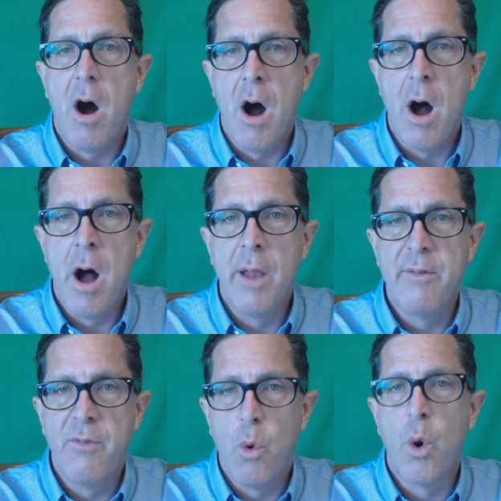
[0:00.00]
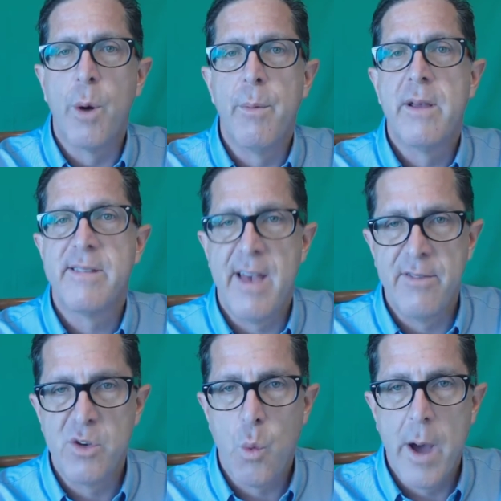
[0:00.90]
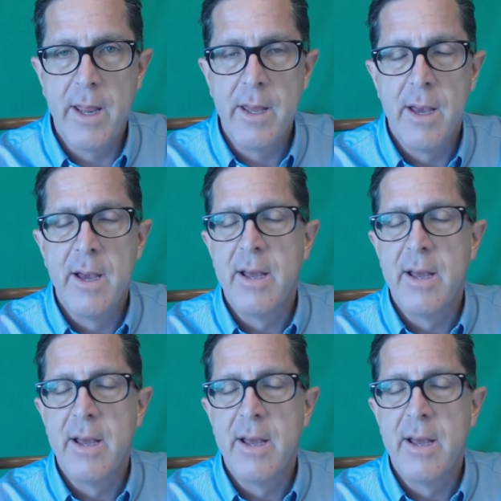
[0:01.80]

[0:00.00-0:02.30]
on Form 720.